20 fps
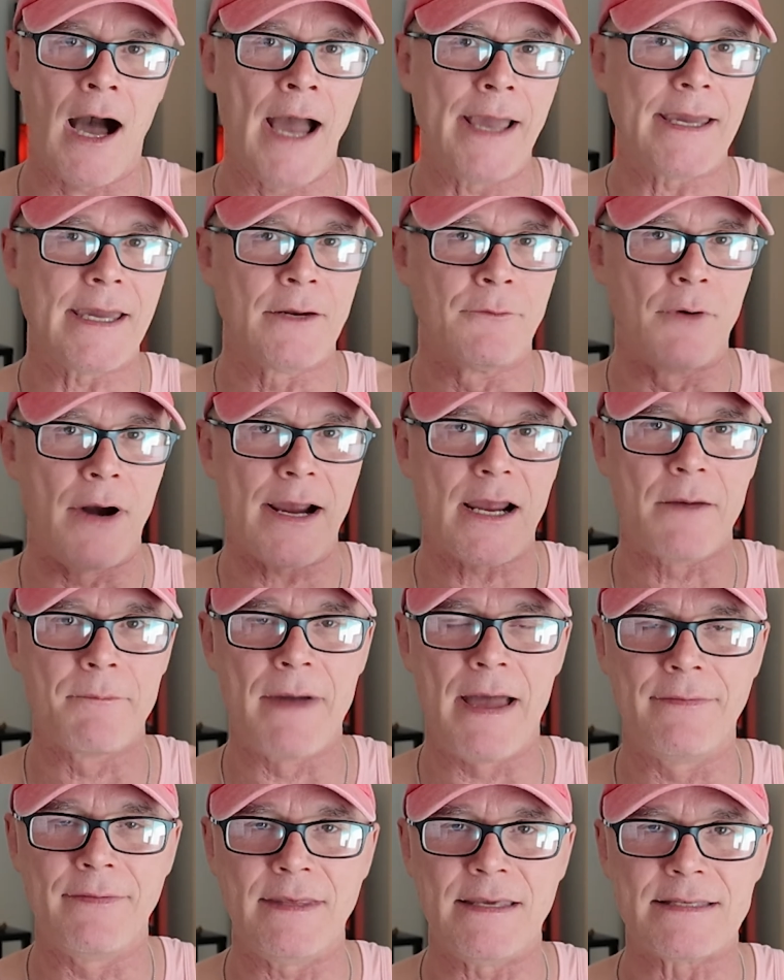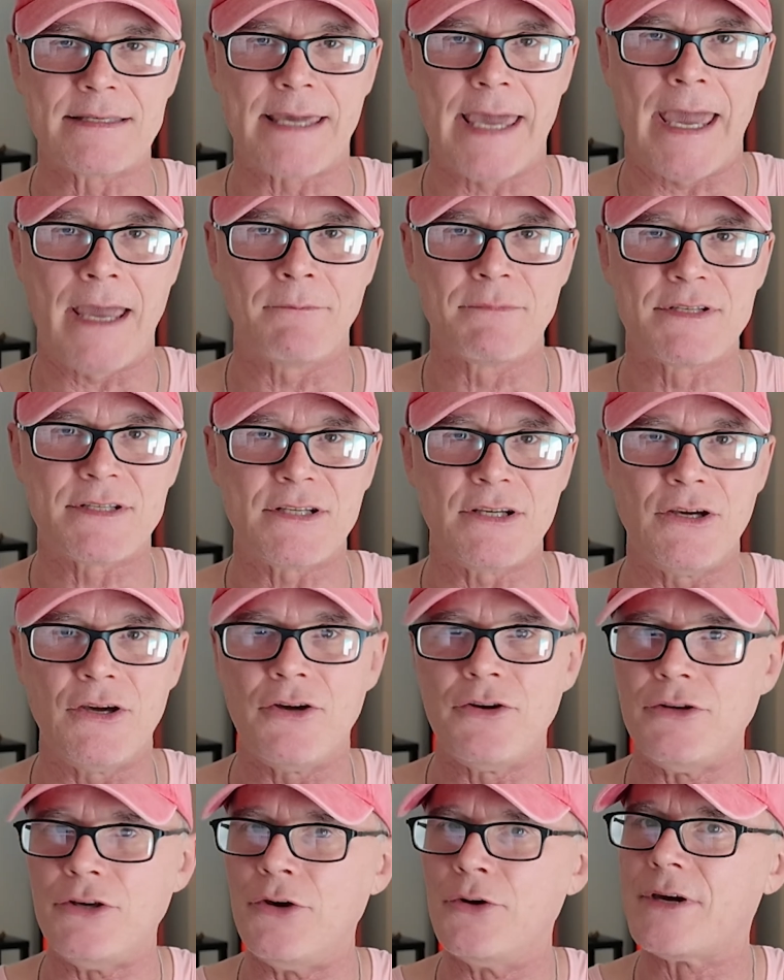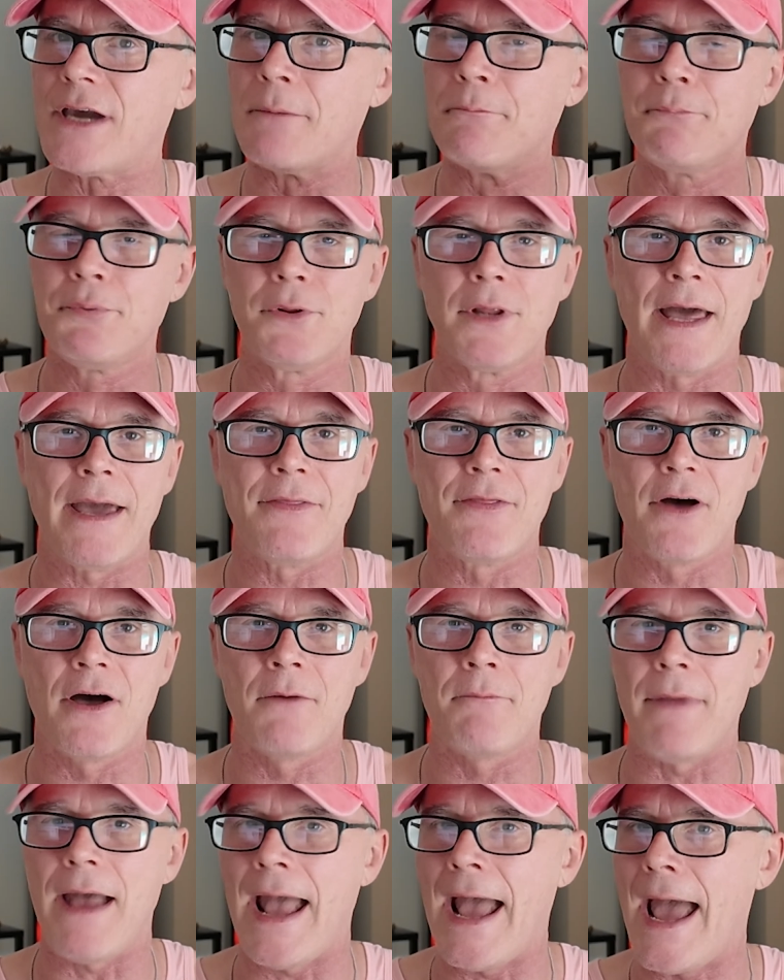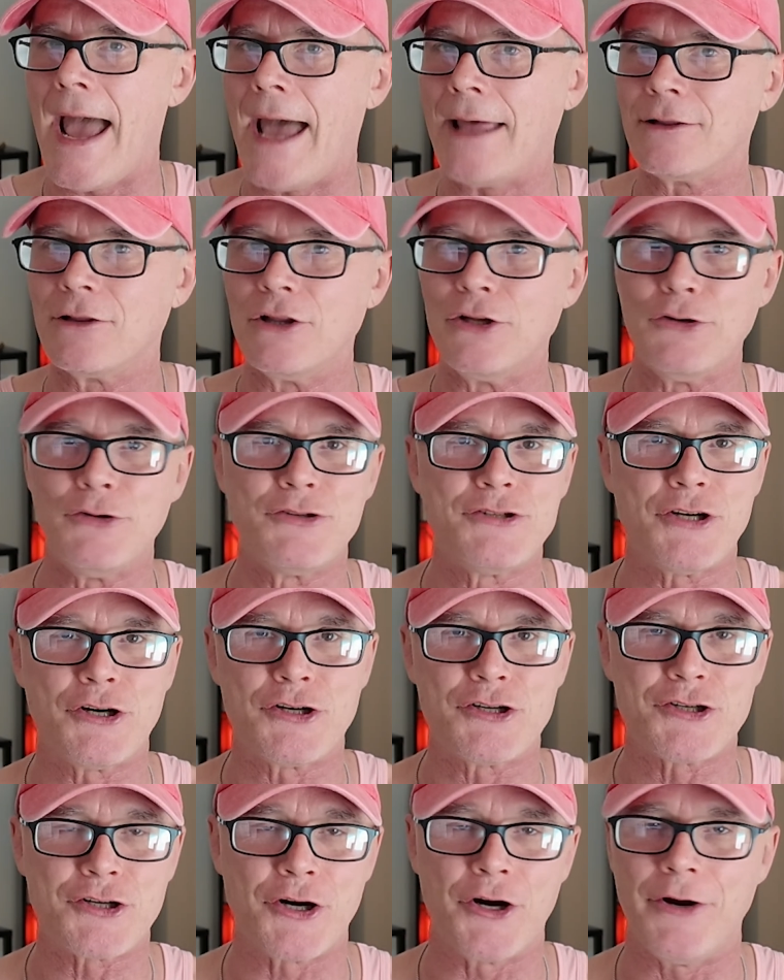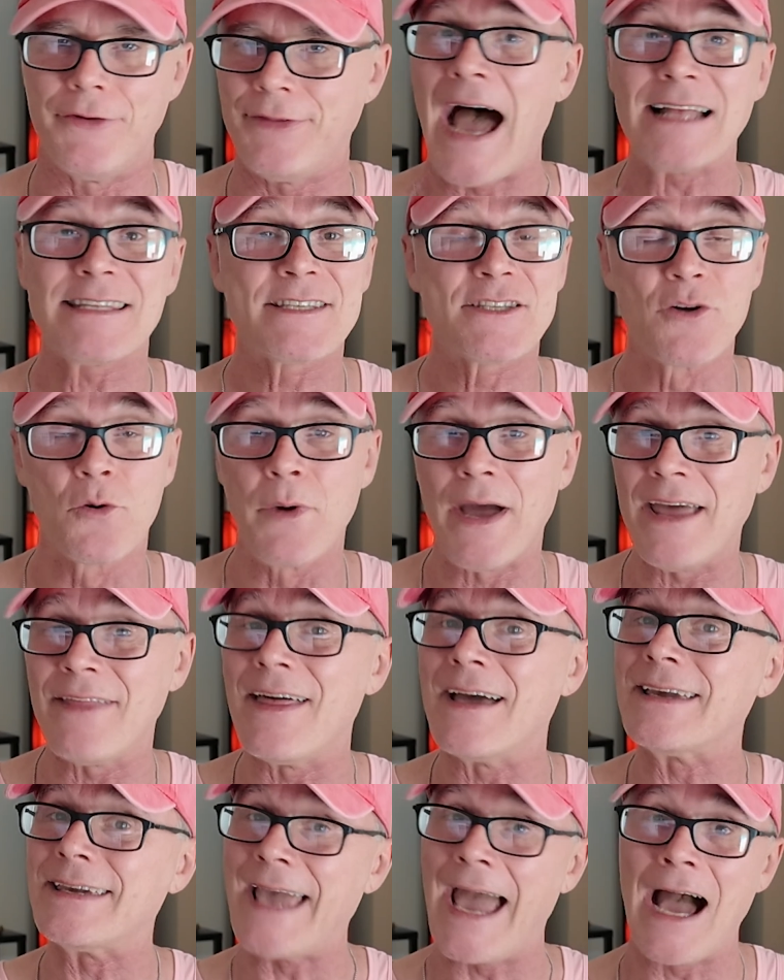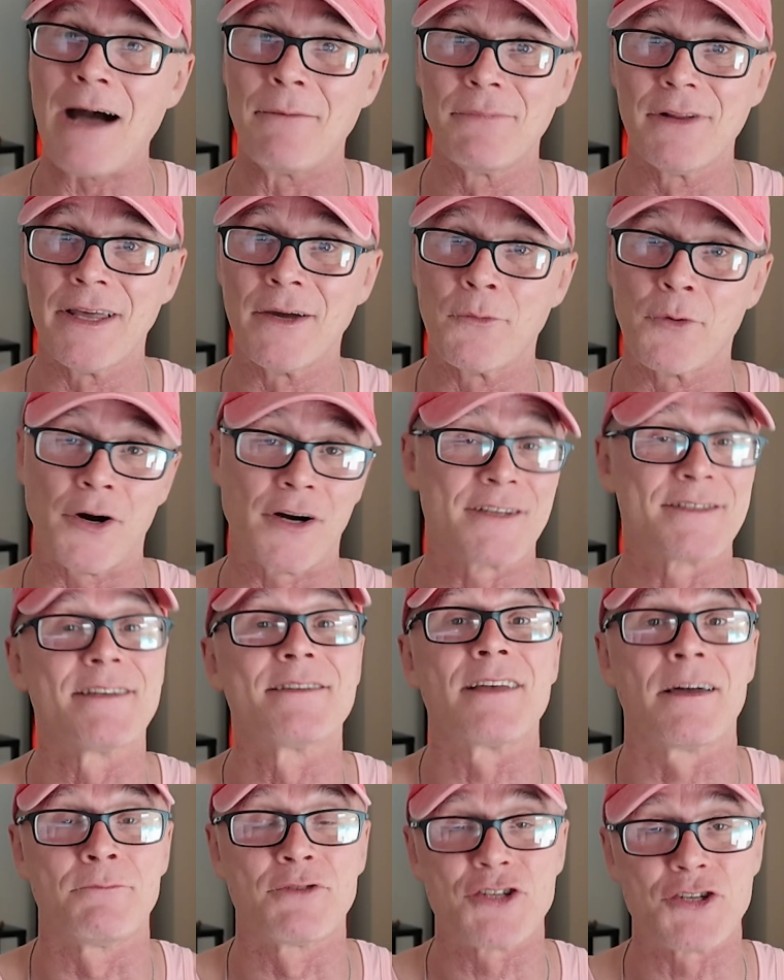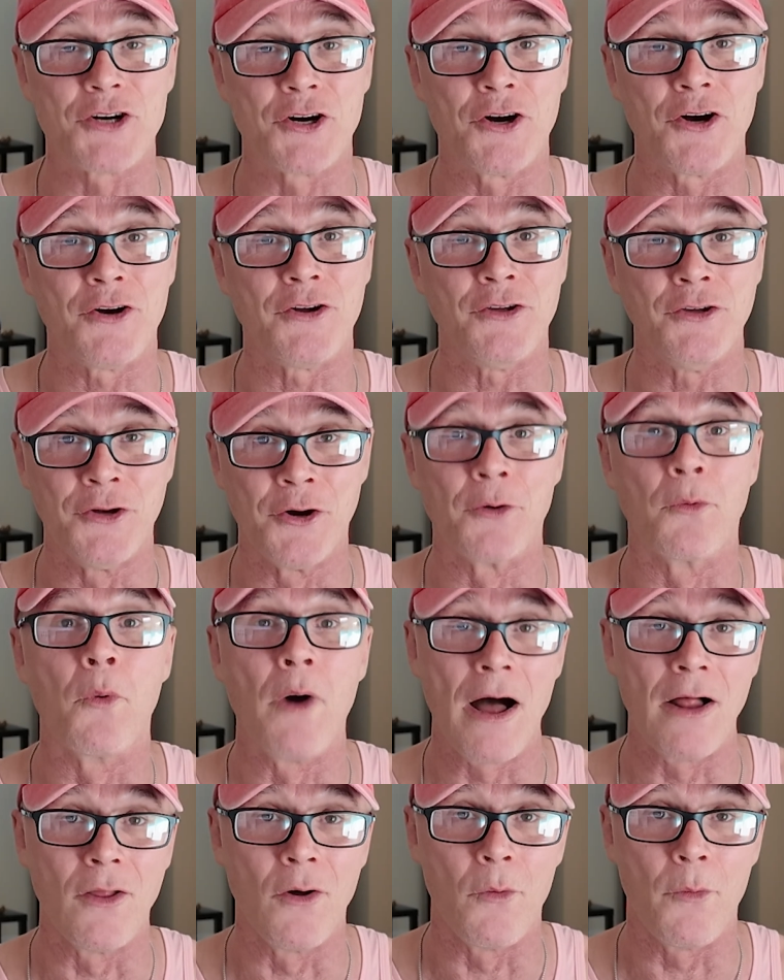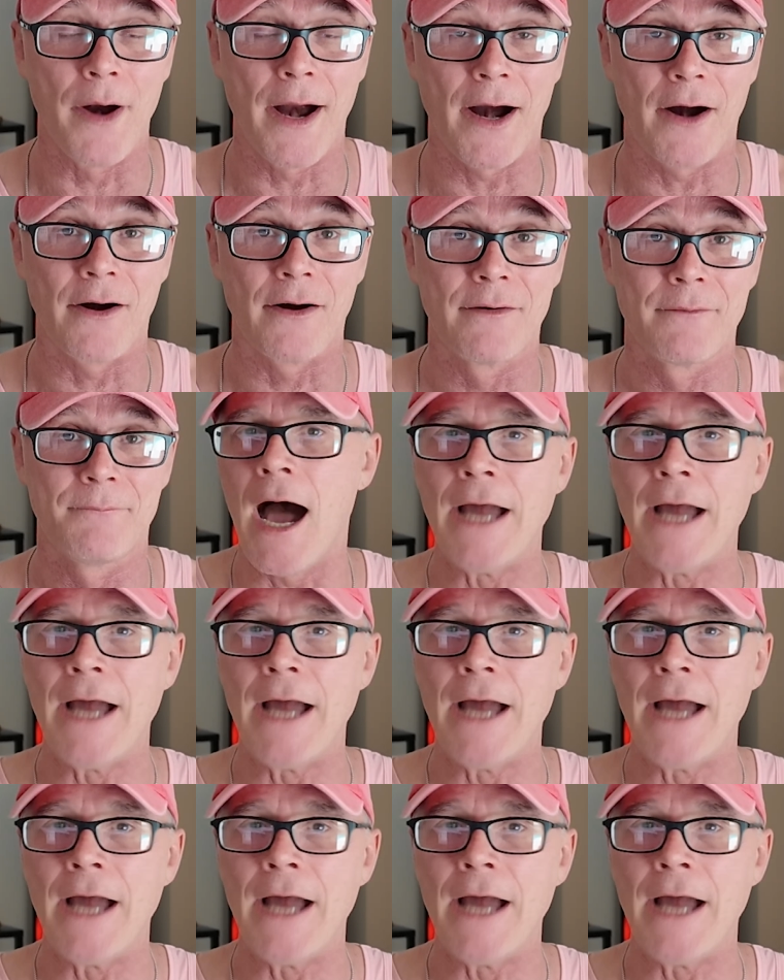I can recommend these games to you. You can play them and lose your shirt. That's the way that gambling works, as I'm sure you're well aware.